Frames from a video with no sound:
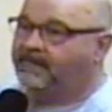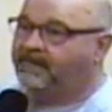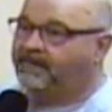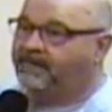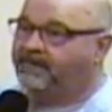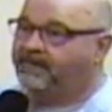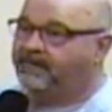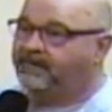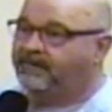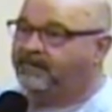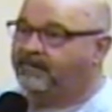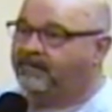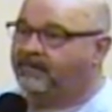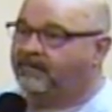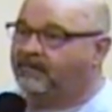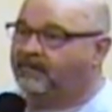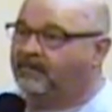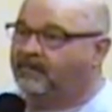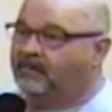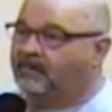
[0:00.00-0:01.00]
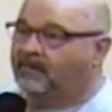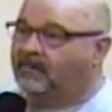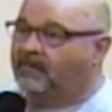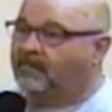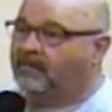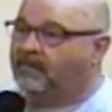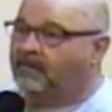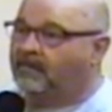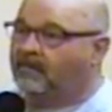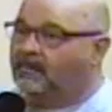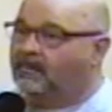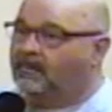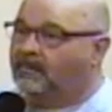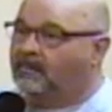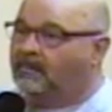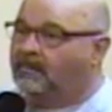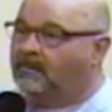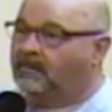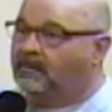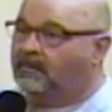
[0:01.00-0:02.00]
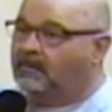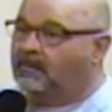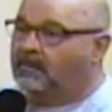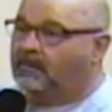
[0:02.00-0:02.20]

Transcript: (silence)